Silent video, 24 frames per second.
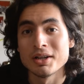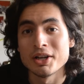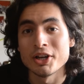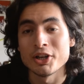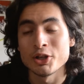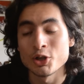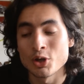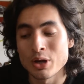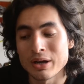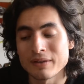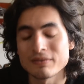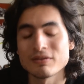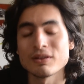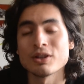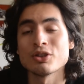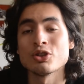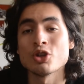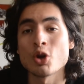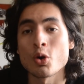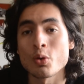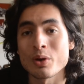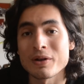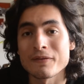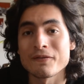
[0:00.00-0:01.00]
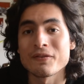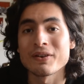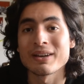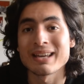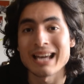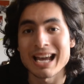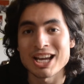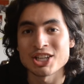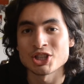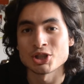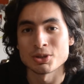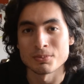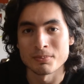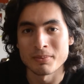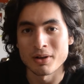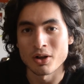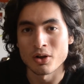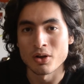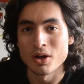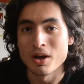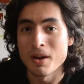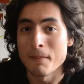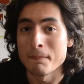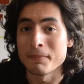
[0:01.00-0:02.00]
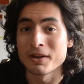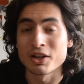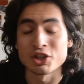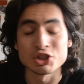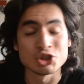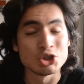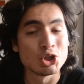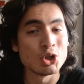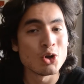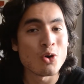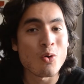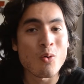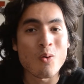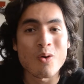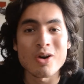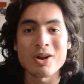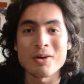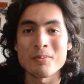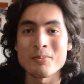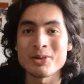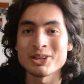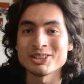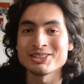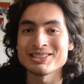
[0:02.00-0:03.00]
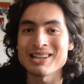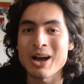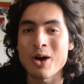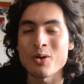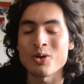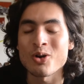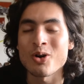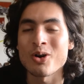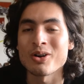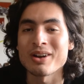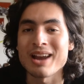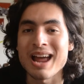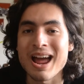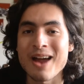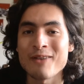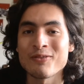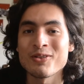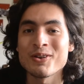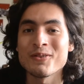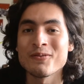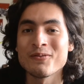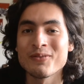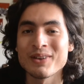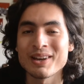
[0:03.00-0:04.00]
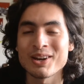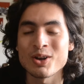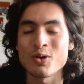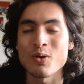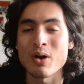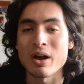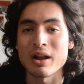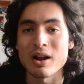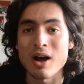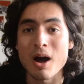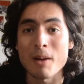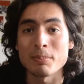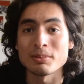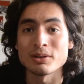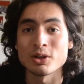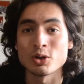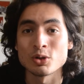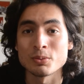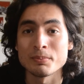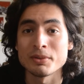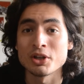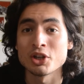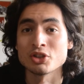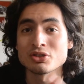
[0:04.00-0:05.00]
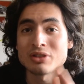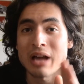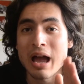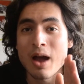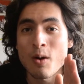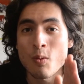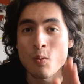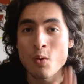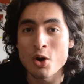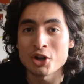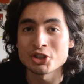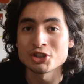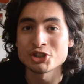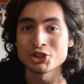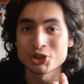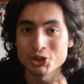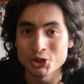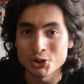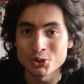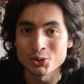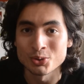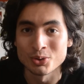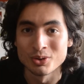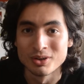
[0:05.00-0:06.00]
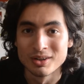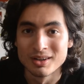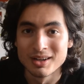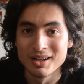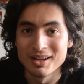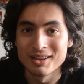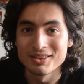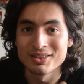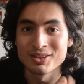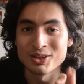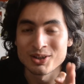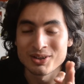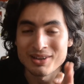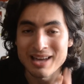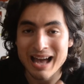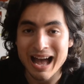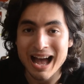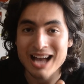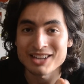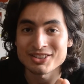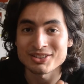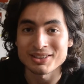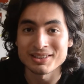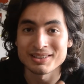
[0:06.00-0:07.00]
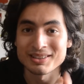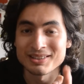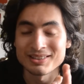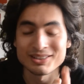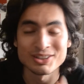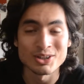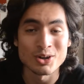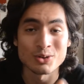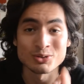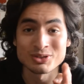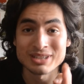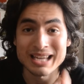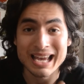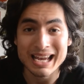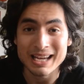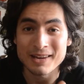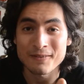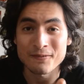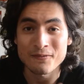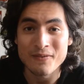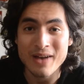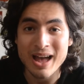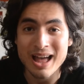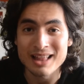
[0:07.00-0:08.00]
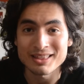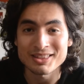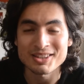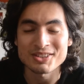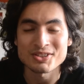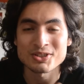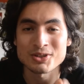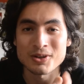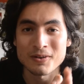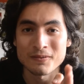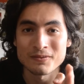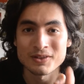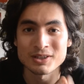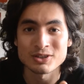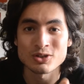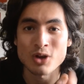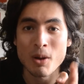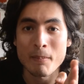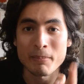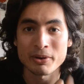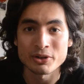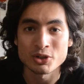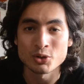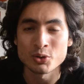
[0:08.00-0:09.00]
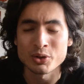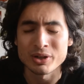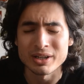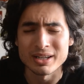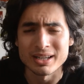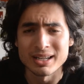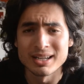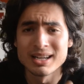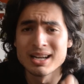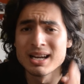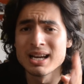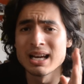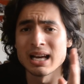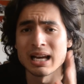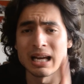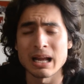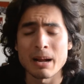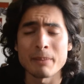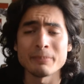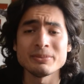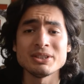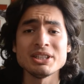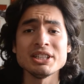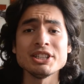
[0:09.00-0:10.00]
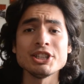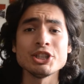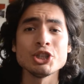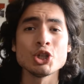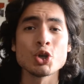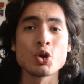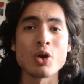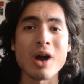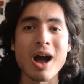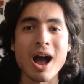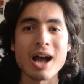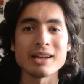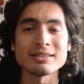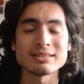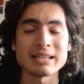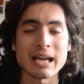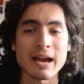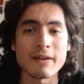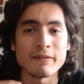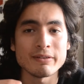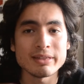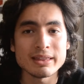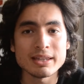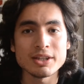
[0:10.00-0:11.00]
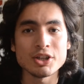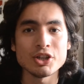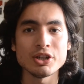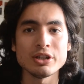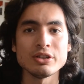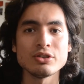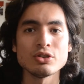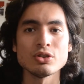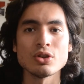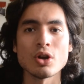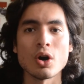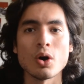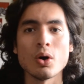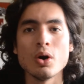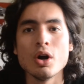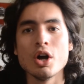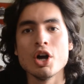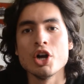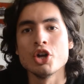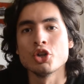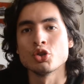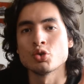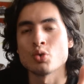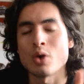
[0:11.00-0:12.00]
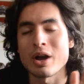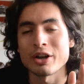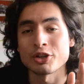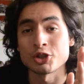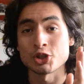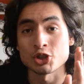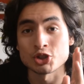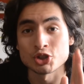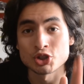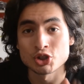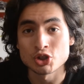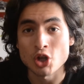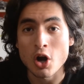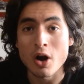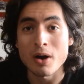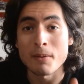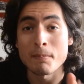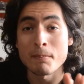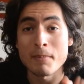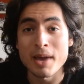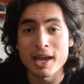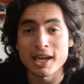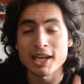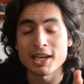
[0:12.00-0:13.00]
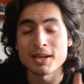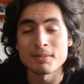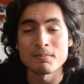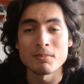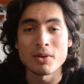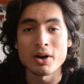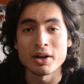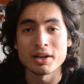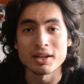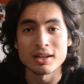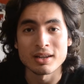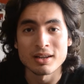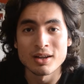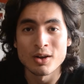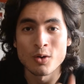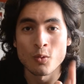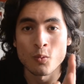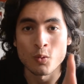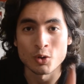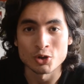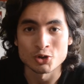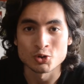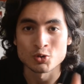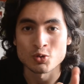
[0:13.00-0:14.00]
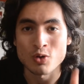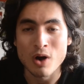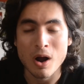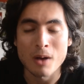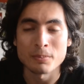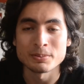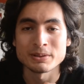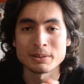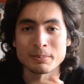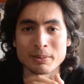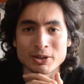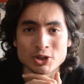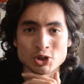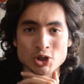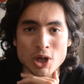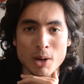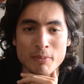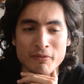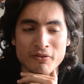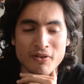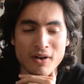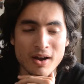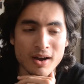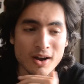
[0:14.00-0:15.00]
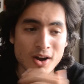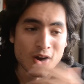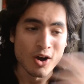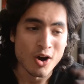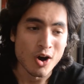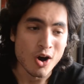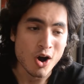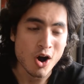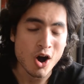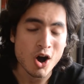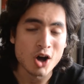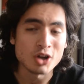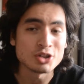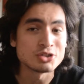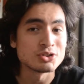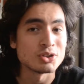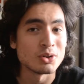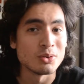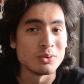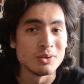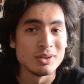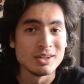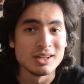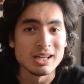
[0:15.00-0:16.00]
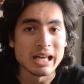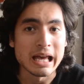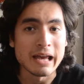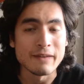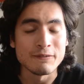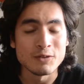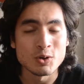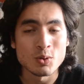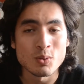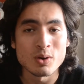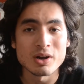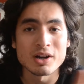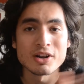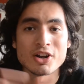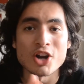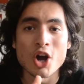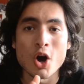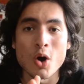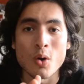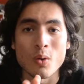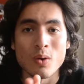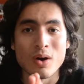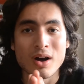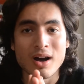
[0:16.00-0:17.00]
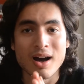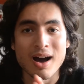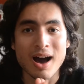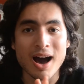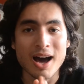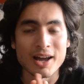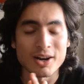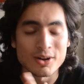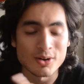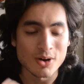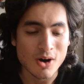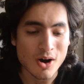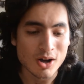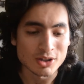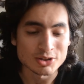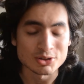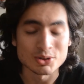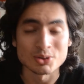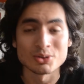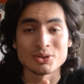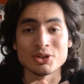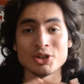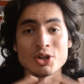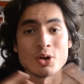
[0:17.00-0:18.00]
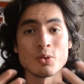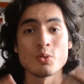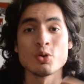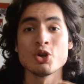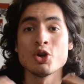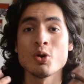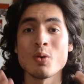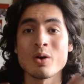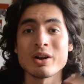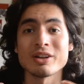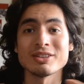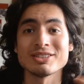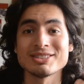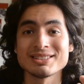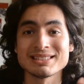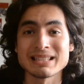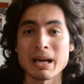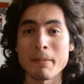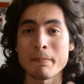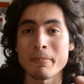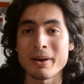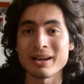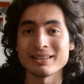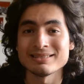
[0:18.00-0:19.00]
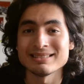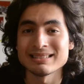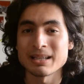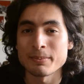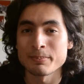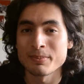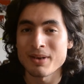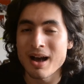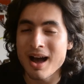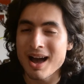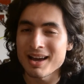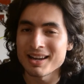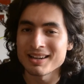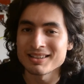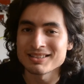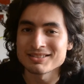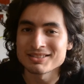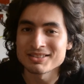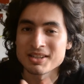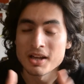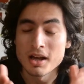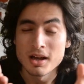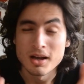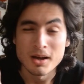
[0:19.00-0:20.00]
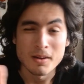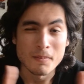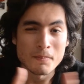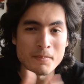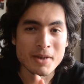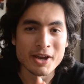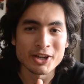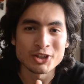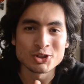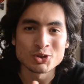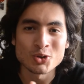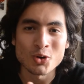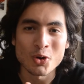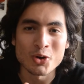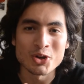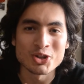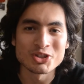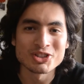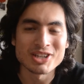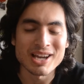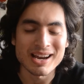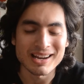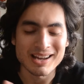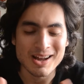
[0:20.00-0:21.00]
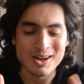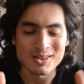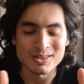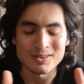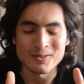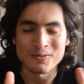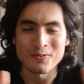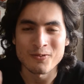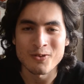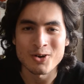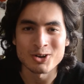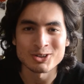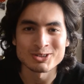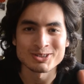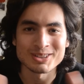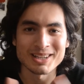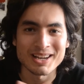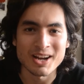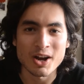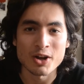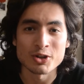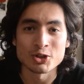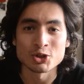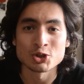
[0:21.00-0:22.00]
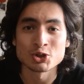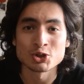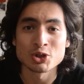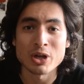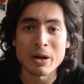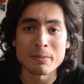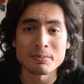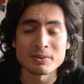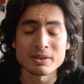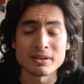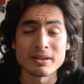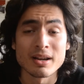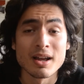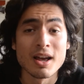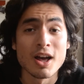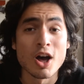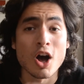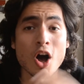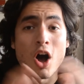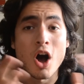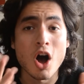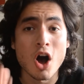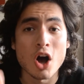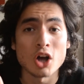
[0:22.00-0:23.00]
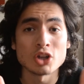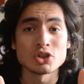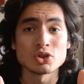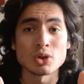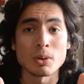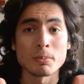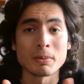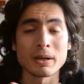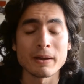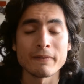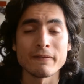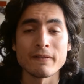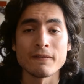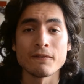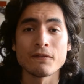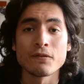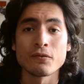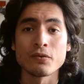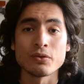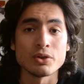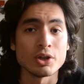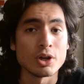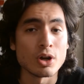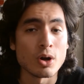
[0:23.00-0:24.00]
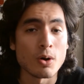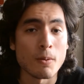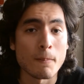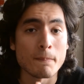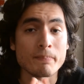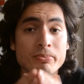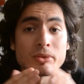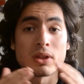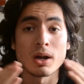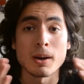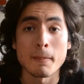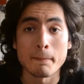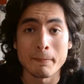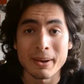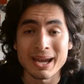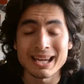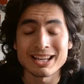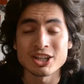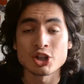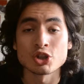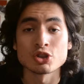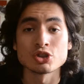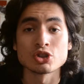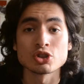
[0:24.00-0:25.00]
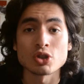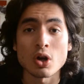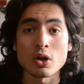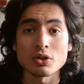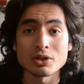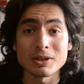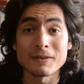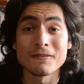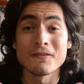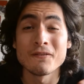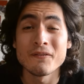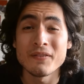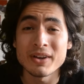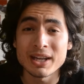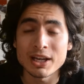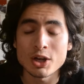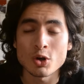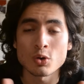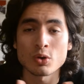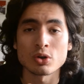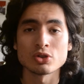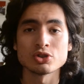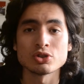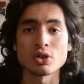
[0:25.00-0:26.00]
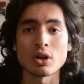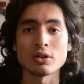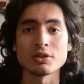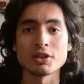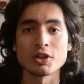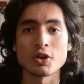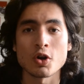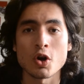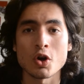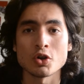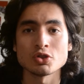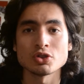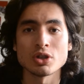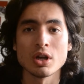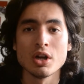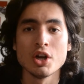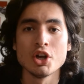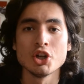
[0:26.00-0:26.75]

You hit the notification bell because you don't want to miss out on every video I upload, because I want you to catch and, you know, take advantage of this opportunity. And I'm teaching you guys everything you need to know to actually start making money with dropshipping and Shopify. Also, if you want to know how to also, you know, you want a step-by-step guidance, make sure you check out the first link on the description. Also, I'm giving, you know, paid consulting, video consulting calls.